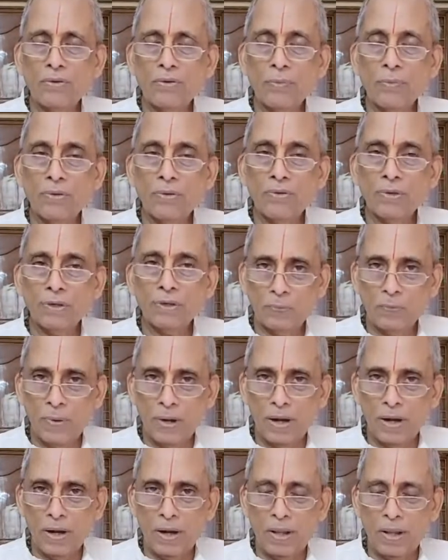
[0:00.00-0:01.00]
to be
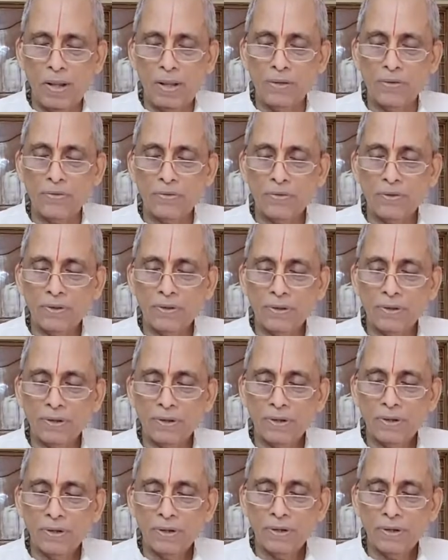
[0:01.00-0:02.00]
suspended is
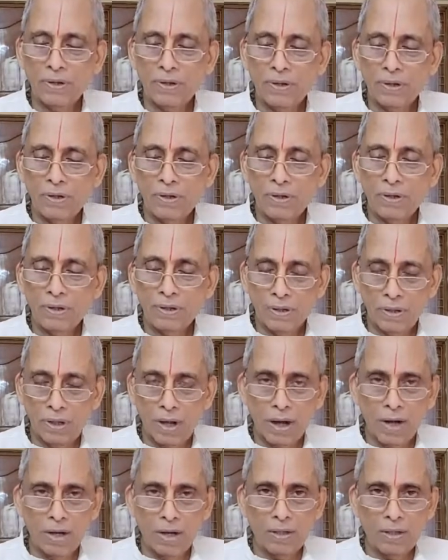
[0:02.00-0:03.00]

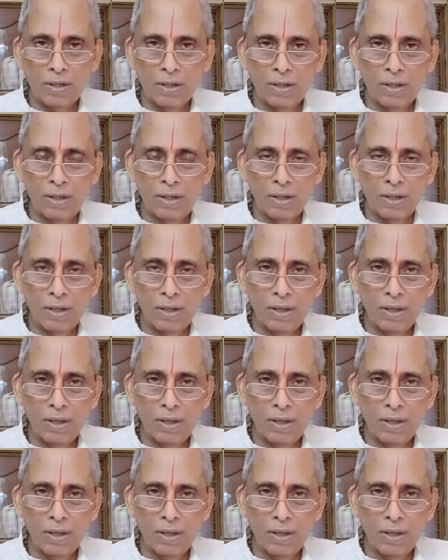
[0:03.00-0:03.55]
not the